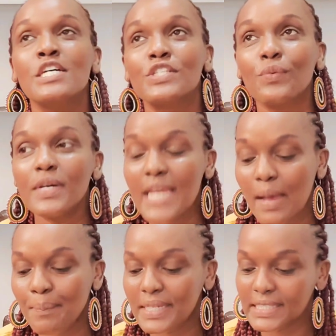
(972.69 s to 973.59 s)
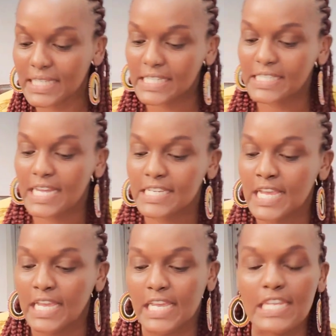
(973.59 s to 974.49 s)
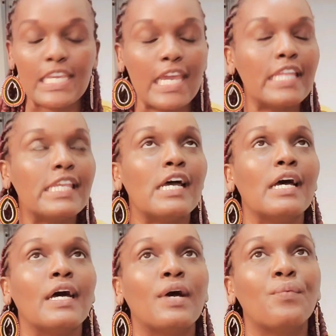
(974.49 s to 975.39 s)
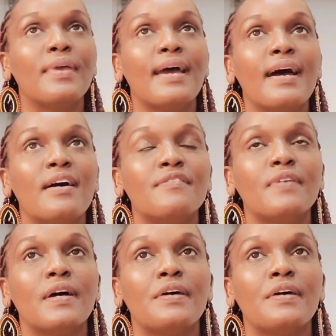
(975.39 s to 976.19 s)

So what happens is that in Kenya we are